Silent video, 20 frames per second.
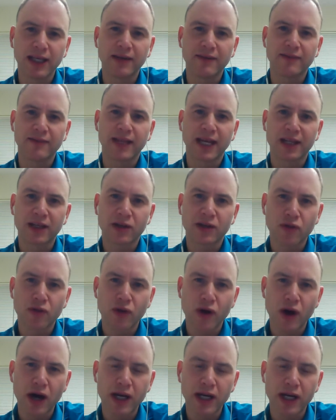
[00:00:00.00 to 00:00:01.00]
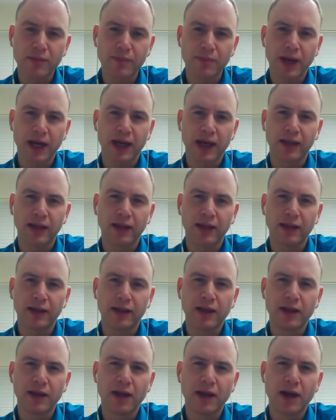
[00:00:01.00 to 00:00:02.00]
that chronic pain
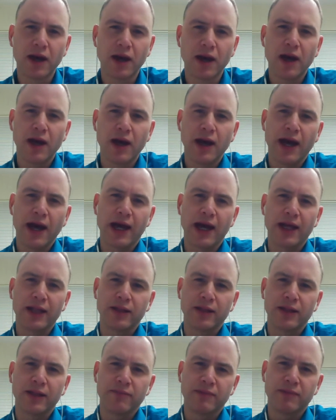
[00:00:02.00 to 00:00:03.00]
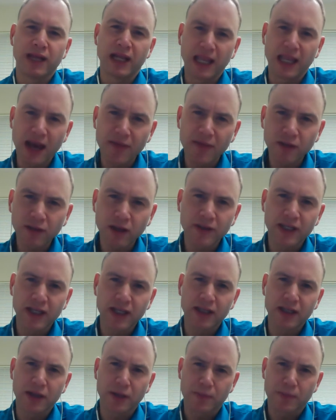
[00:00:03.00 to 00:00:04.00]
and the level of it and
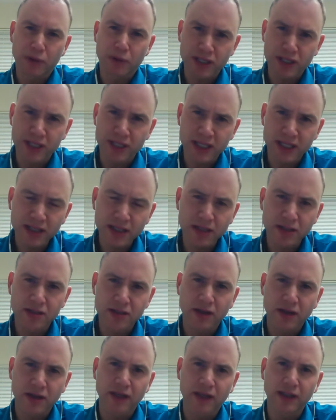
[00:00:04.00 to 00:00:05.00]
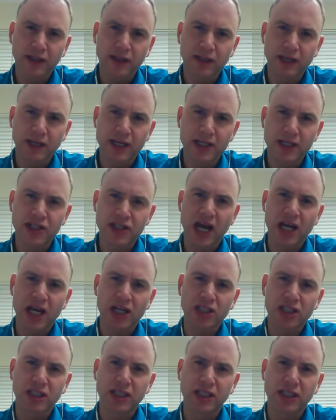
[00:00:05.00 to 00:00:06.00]
the persistence of it is
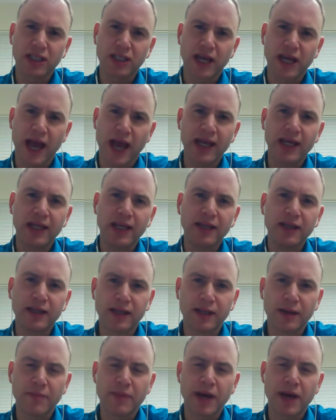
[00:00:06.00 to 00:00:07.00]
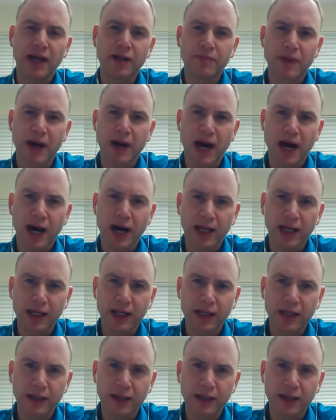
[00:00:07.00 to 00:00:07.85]
actually aided and abetted by